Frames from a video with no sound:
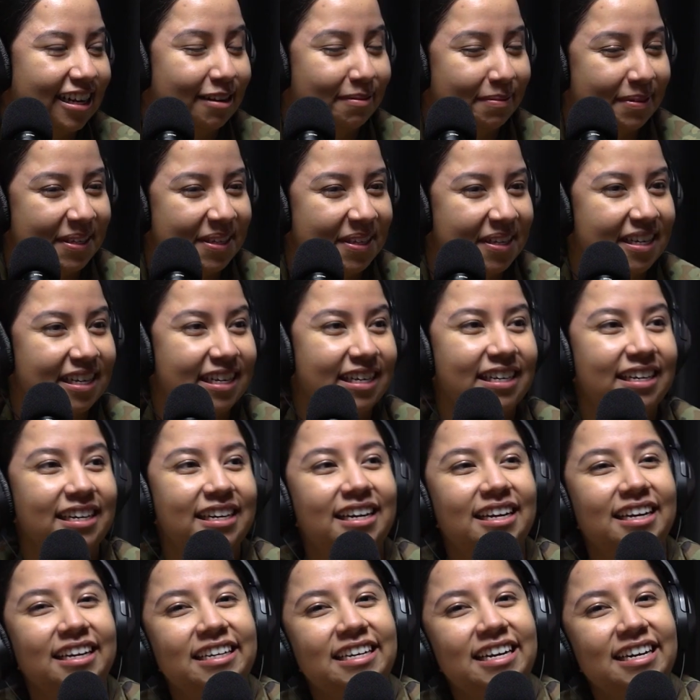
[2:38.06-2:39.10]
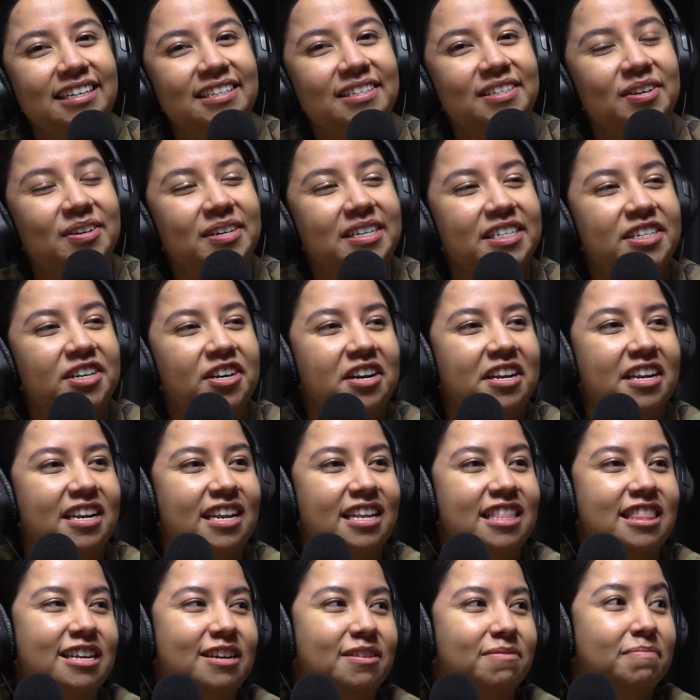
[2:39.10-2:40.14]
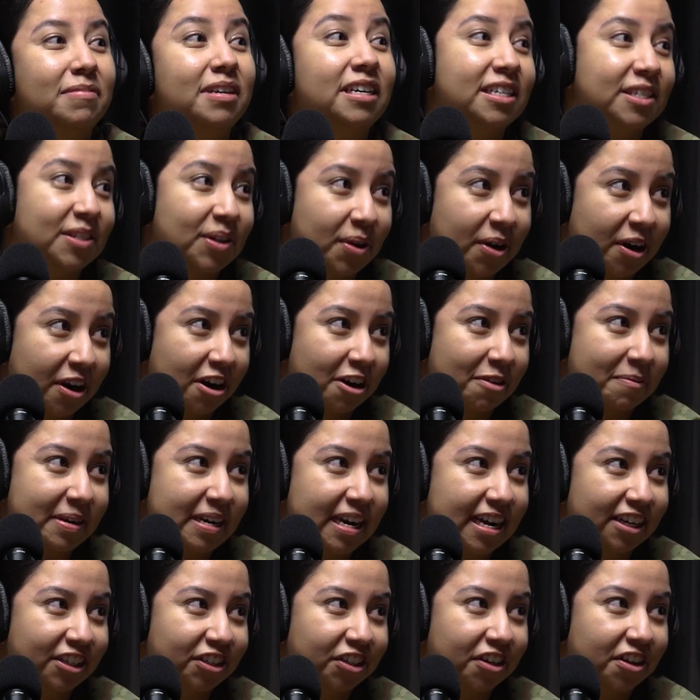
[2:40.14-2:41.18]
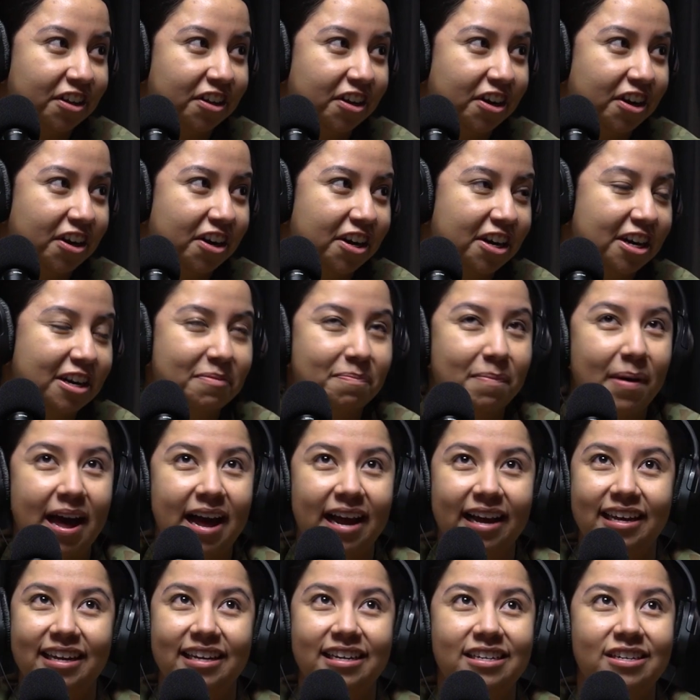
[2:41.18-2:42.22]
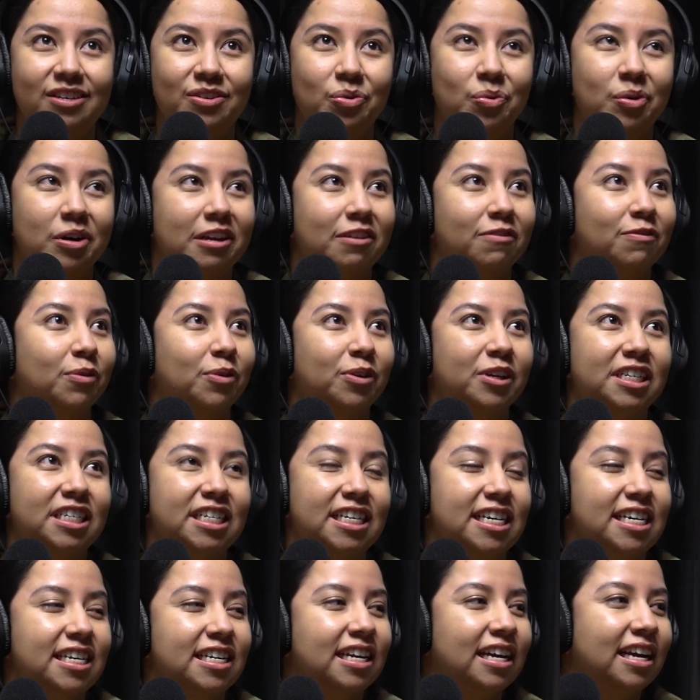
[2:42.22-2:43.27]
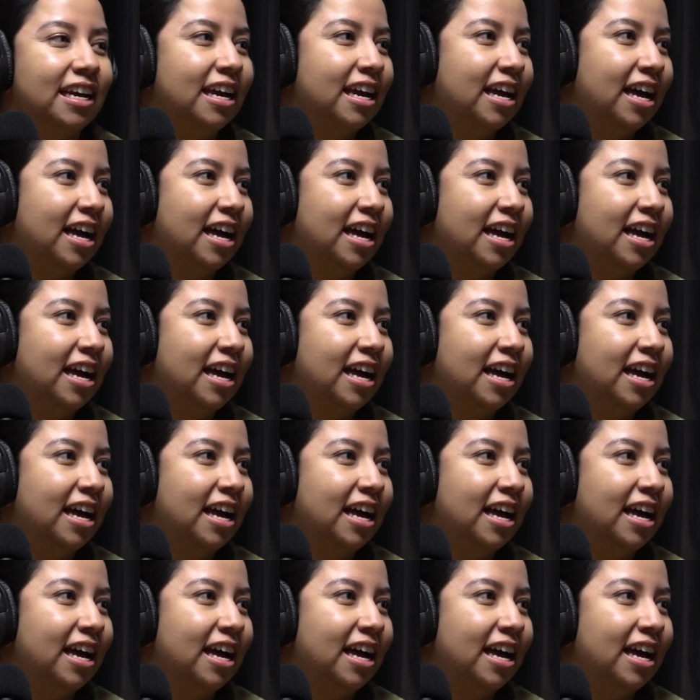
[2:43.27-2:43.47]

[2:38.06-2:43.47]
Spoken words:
Absolutely. Yeah. So I started in the Minnesota Army National Guard back in 2014.